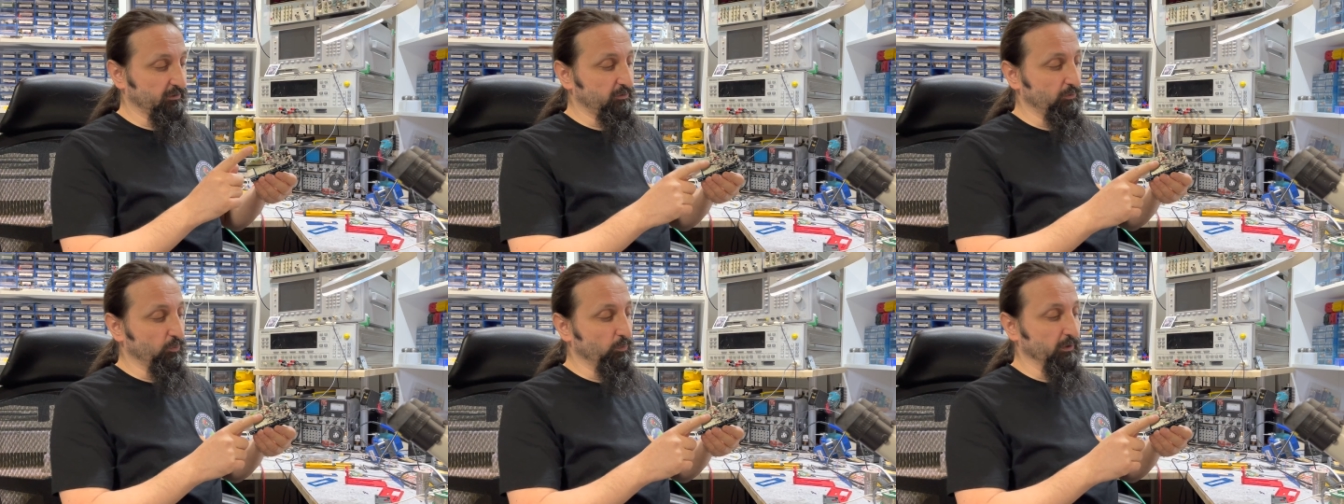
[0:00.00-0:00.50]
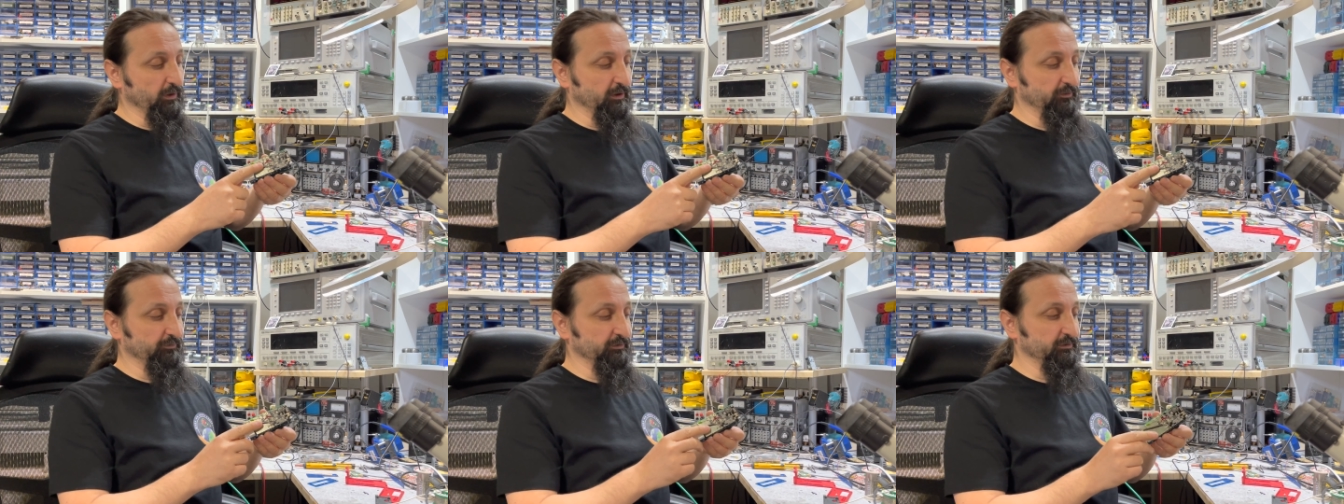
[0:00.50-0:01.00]

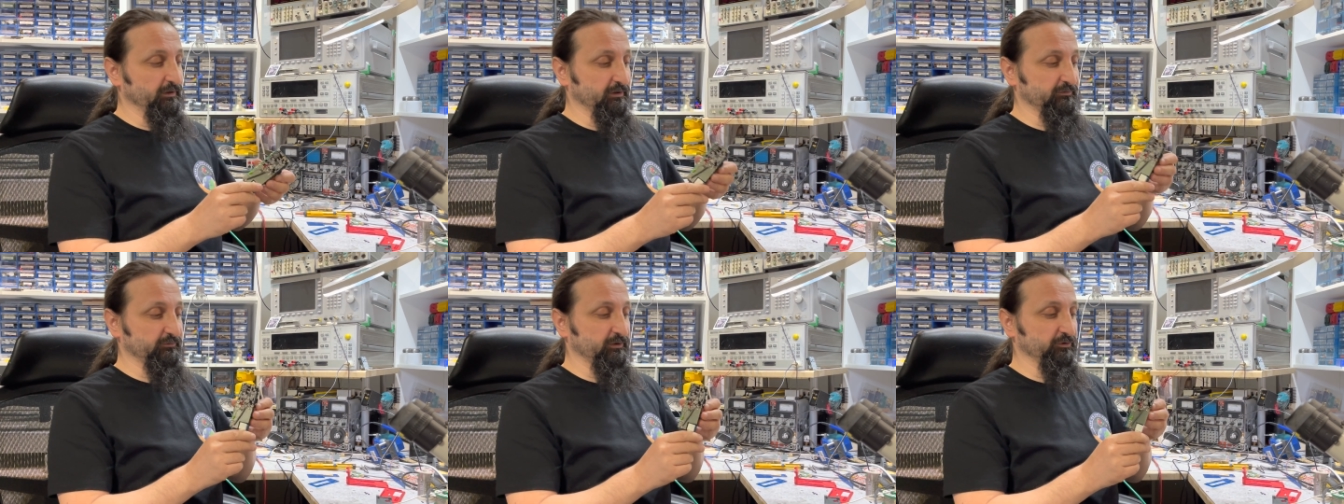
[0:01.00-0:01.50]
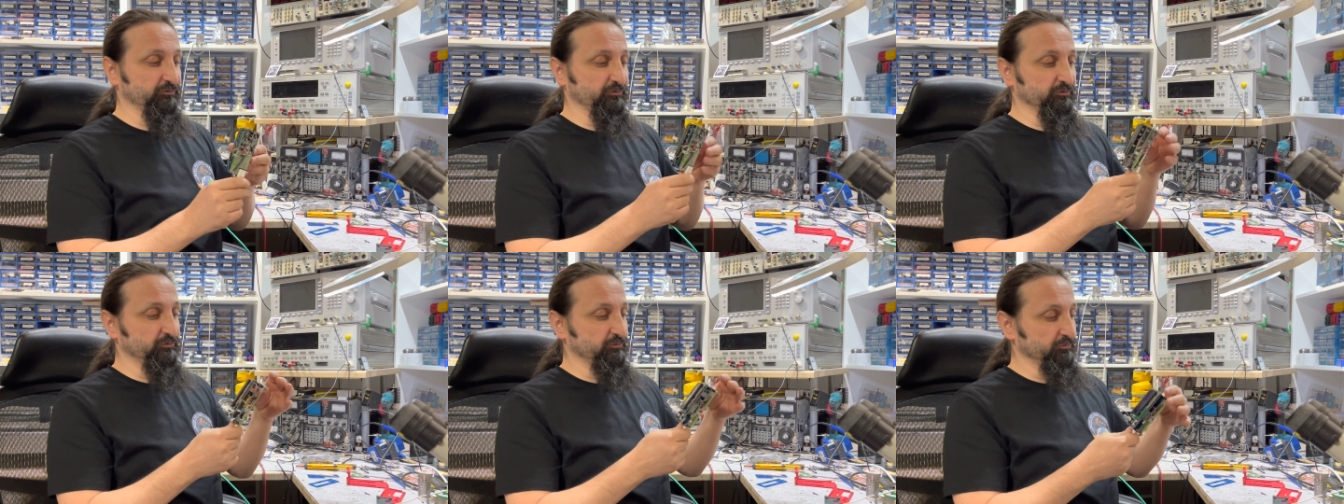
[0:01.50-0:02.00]
Q100
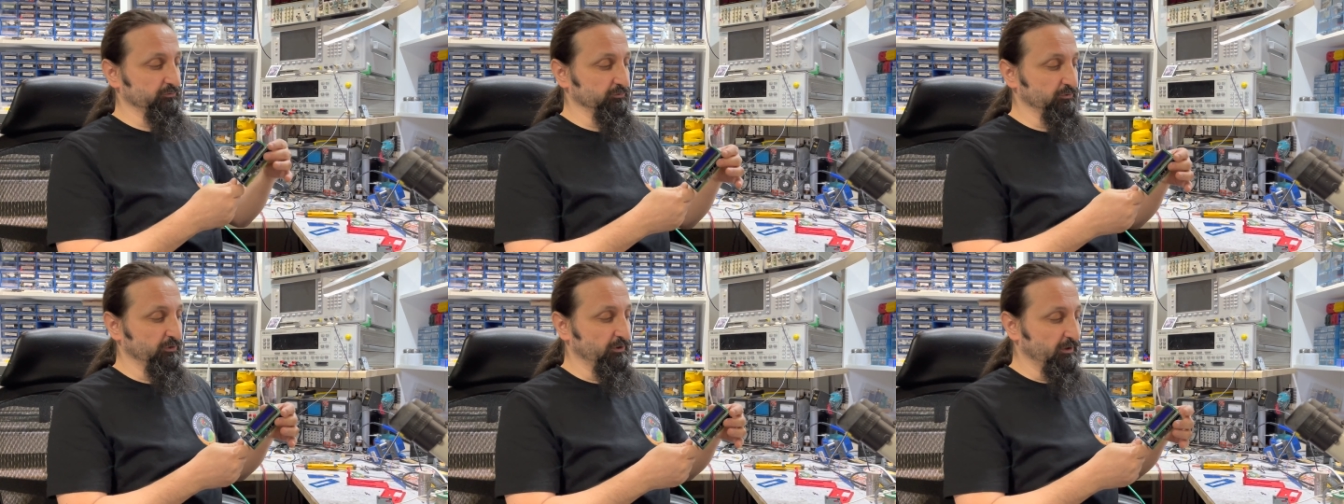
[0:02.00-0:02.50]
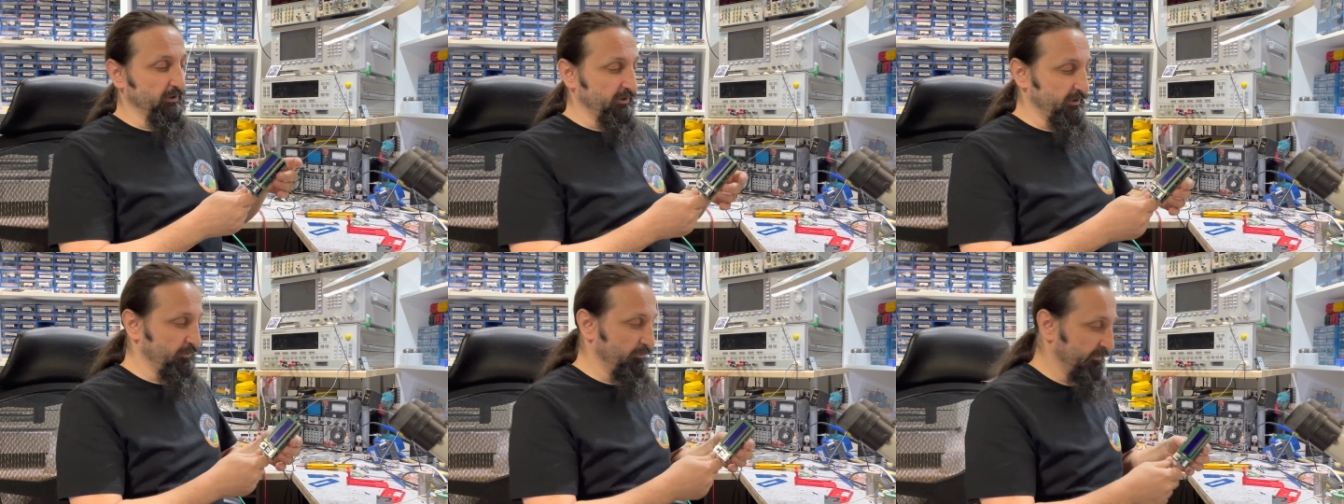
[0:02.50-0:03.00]
extension to
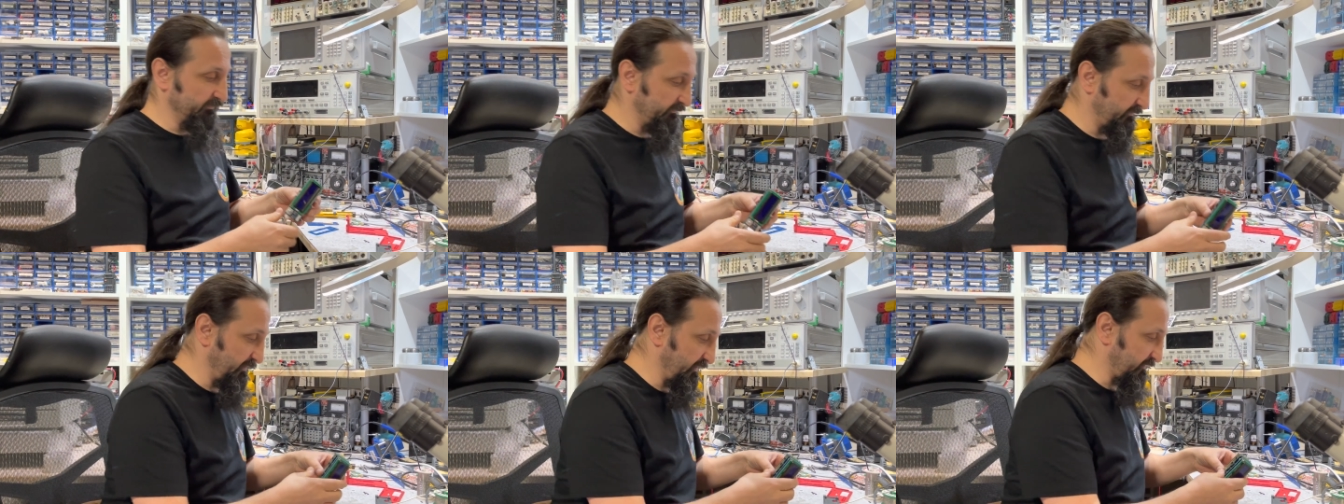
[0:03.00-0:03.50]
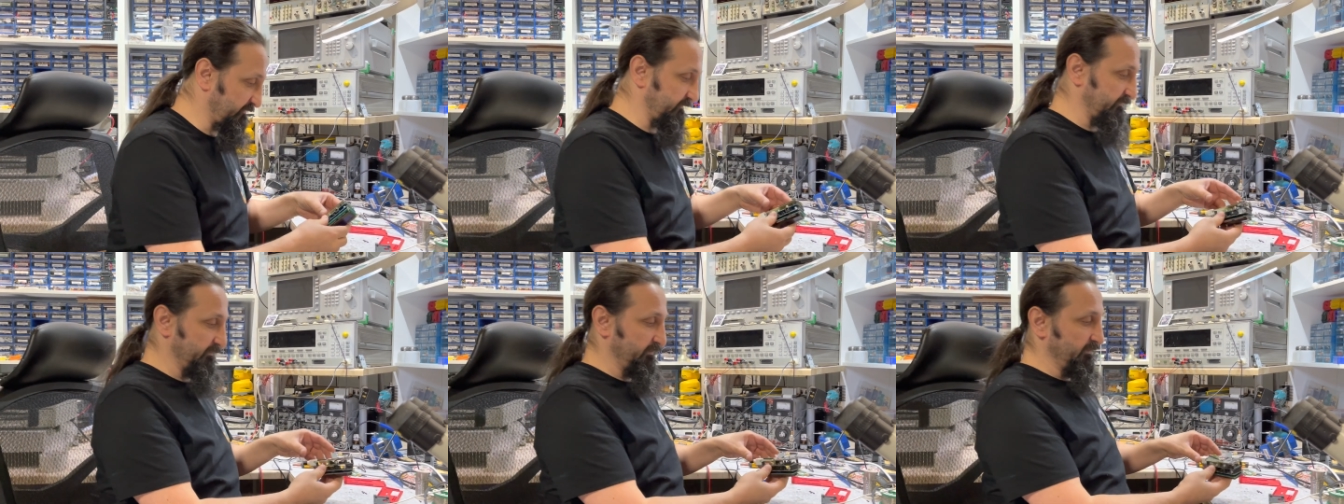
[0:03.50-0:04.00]

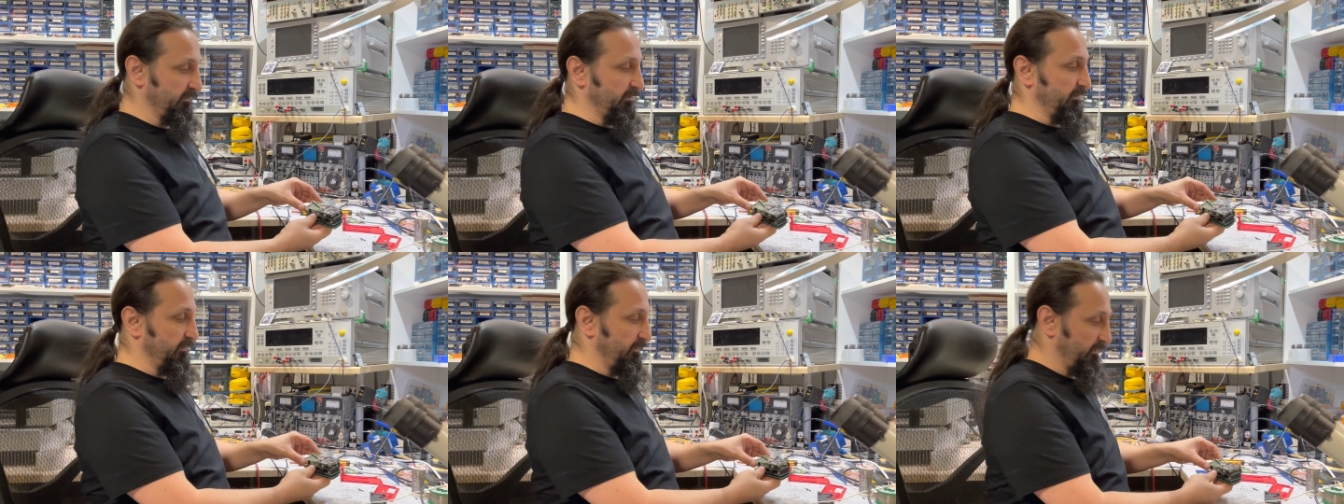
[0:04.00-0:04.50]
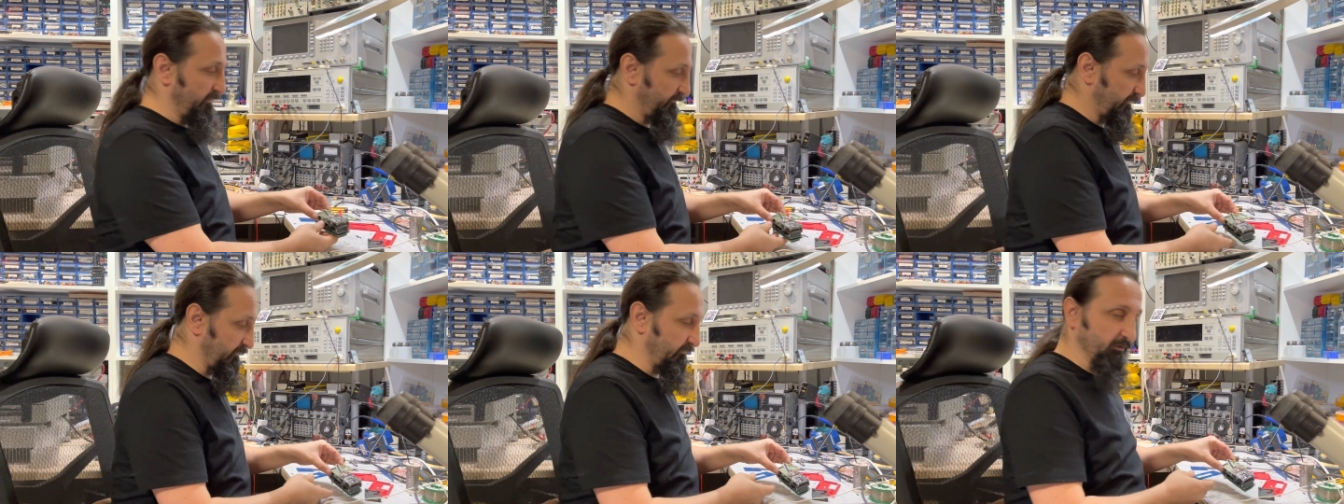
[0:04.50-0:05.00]
USDX.
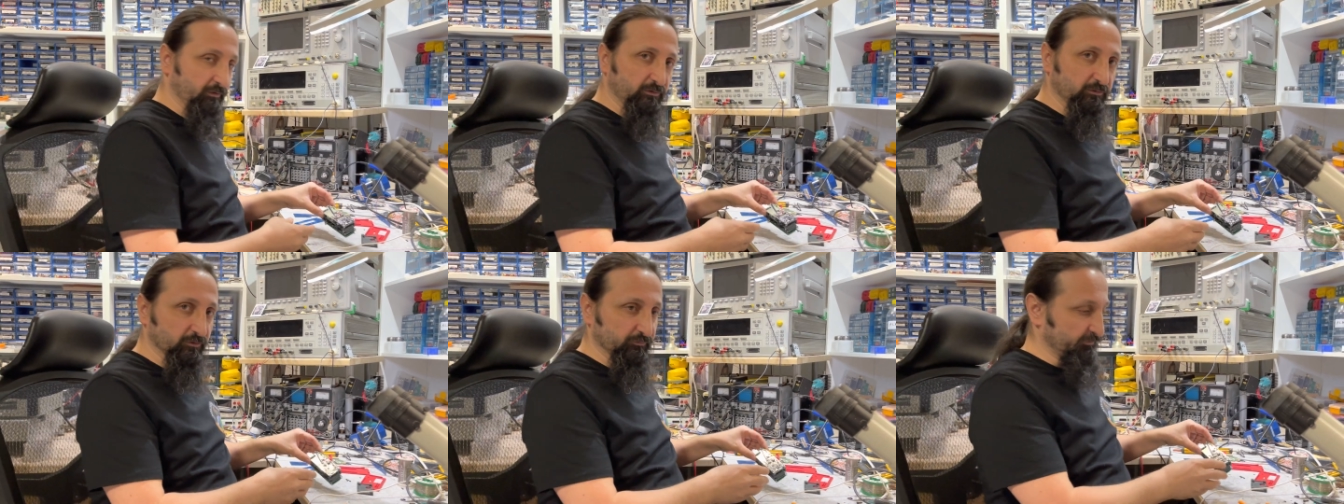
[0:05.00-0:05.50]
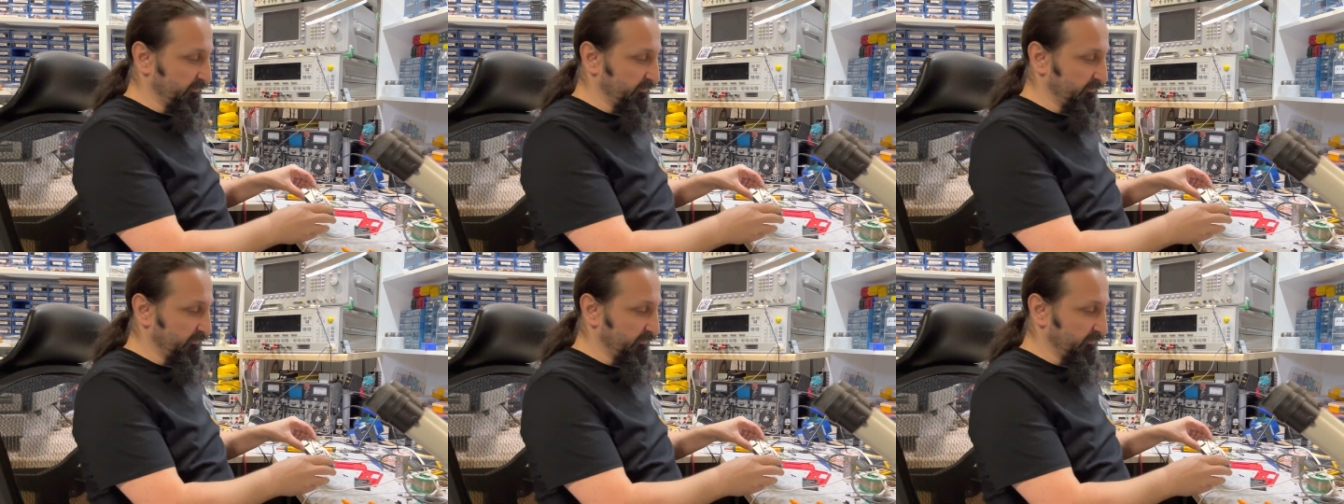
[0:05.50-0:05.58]
If you have a closer